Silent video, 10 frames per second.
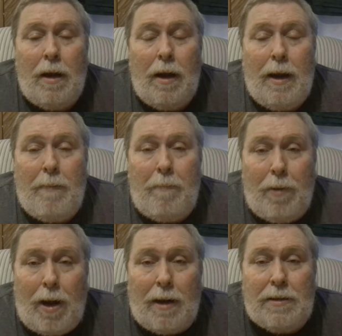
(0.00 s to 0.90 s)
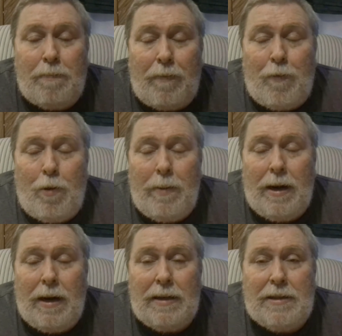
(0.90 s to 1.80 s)
and blocks performing
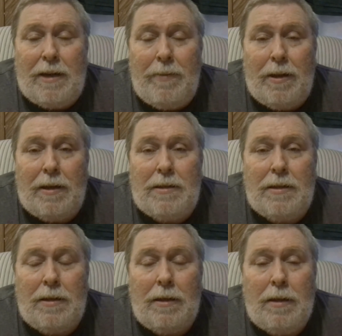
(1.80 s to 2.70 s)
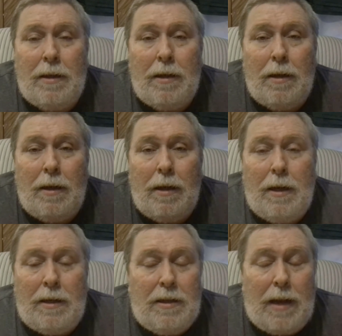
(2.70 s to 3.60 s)
any stimulus
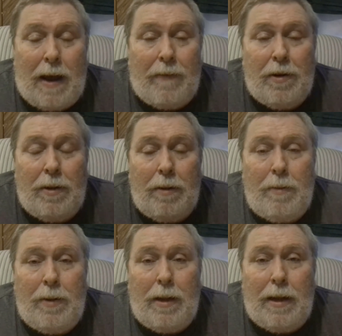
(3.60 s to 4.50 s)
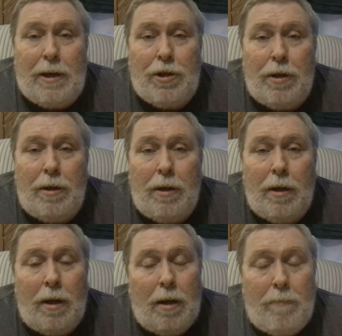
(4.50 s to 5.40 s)
until after the election
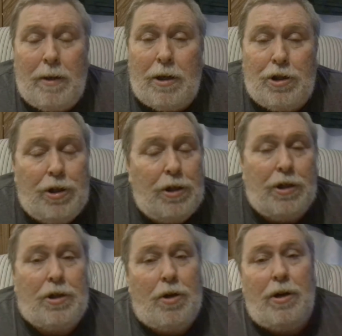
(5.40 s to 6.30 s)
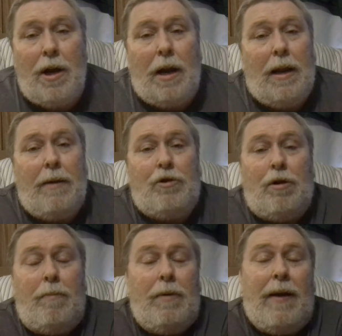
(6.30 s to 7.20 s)
because she just could not let
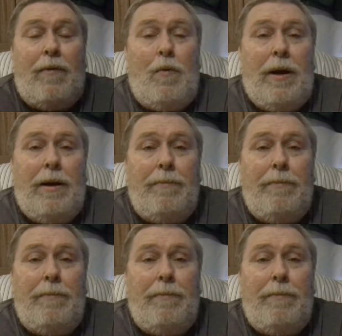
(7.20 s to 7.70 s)
Trump have a win.